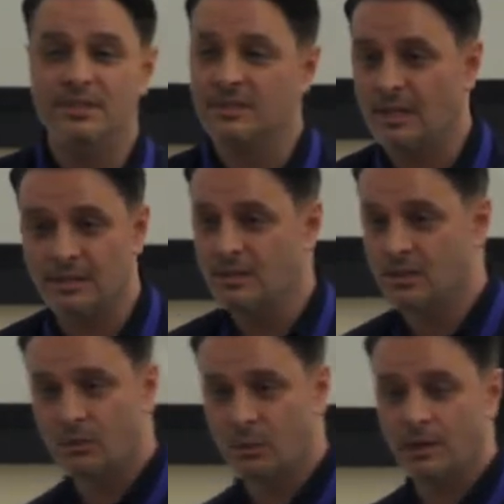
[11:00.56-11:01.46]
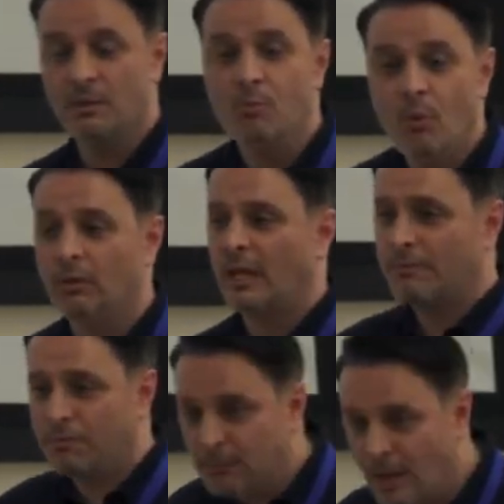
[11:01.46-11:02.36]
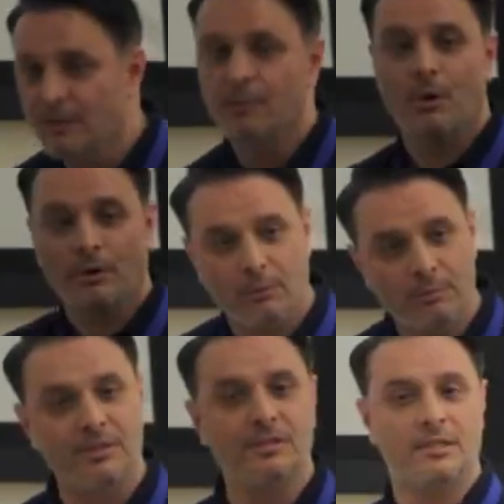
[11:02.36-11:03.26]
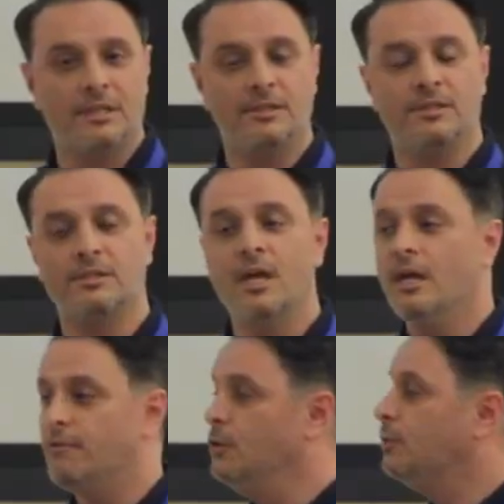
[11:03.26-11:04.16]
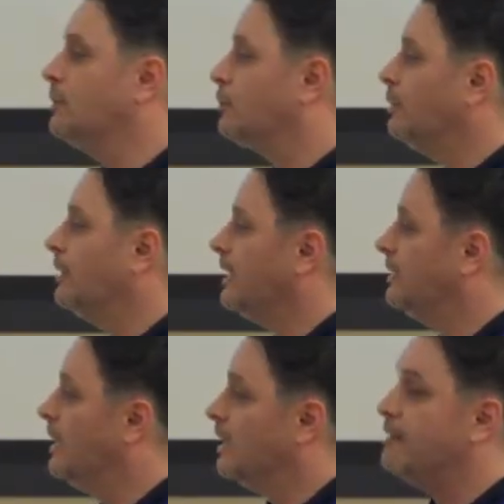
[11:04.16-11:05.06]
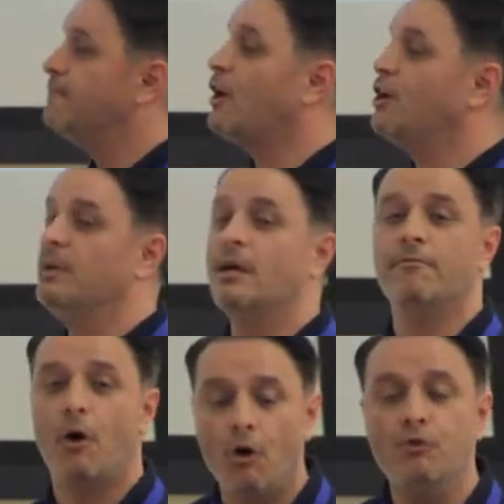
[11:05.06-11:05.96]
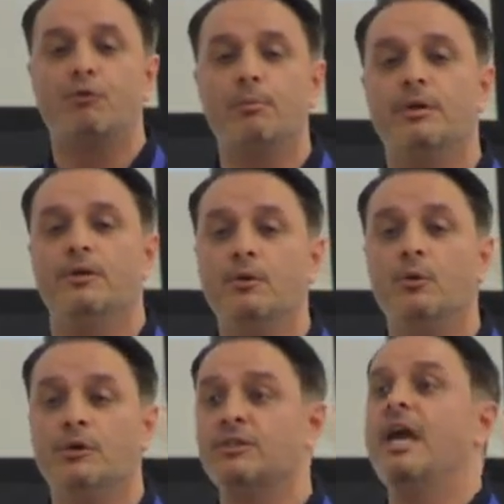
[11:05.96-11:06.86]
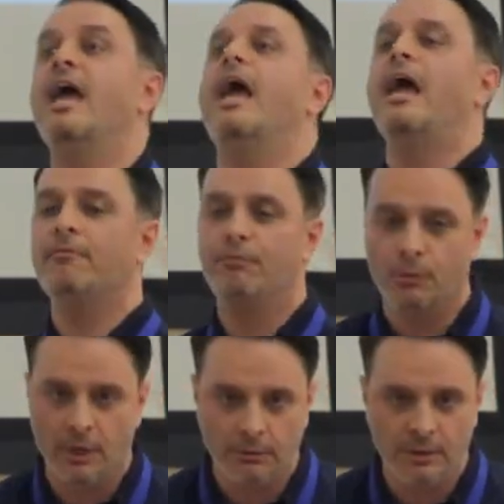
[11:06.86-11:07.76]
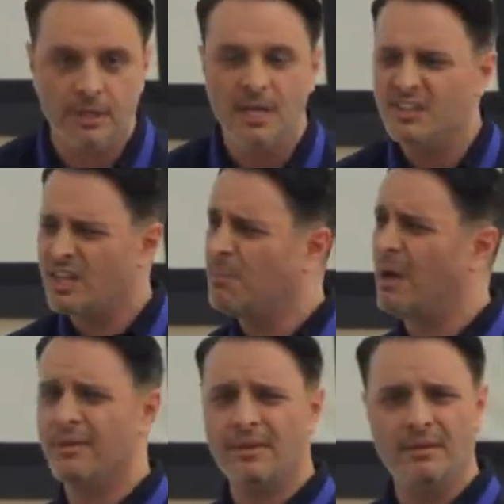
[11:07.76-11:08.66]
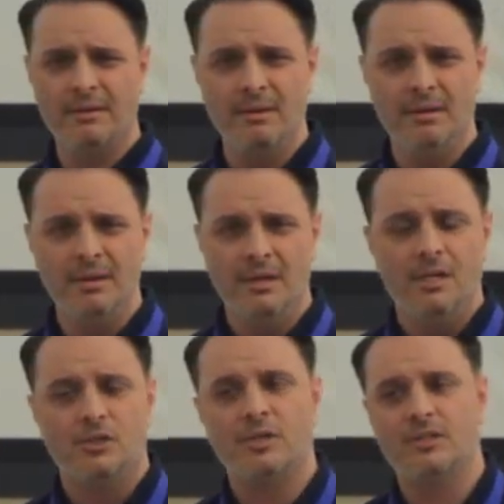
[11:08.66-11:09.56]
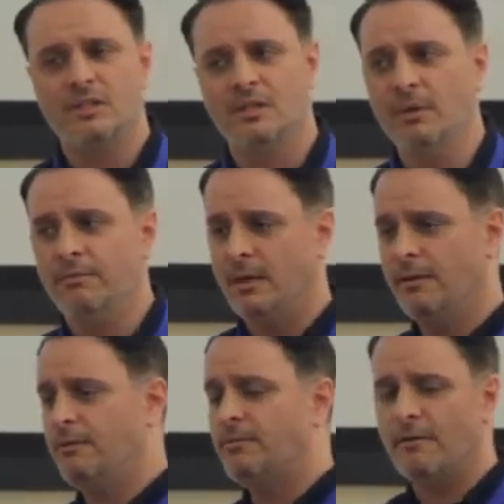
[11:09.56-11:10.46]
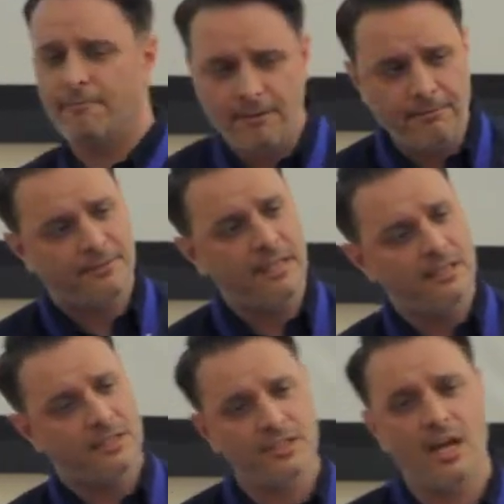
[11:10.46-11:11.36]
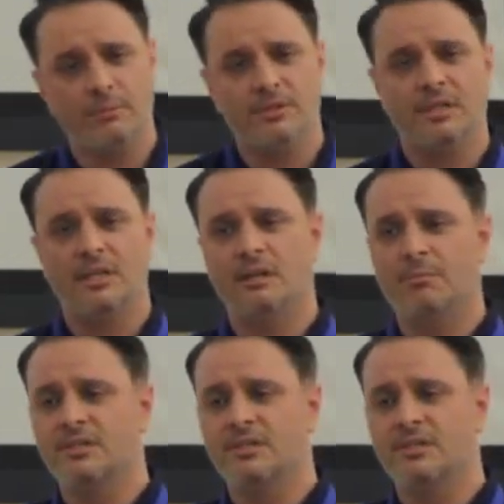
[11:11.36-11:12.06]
business licenses away. The more, like flood the market with business licenses. If you can create an environment of entrepreneurs everywhere in Greece, is that a bad thing? So I said to them, if you've got 15 steps to getting a